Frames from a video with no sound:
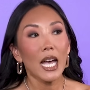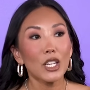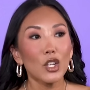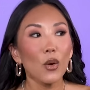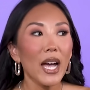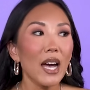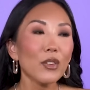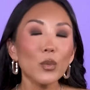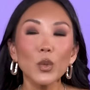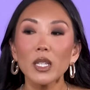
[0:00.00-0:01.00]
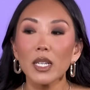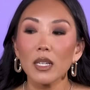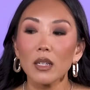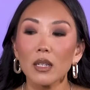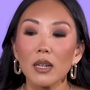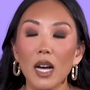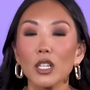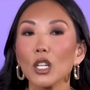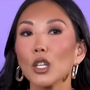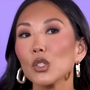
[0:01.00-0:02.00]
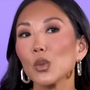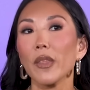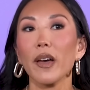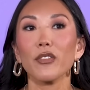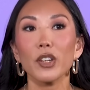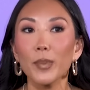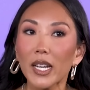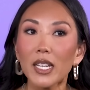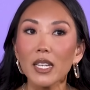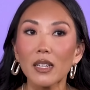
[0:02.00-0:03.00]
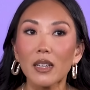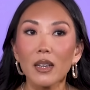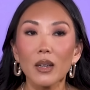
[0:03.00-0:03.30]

And you know, I haven't really gotten close with everybody,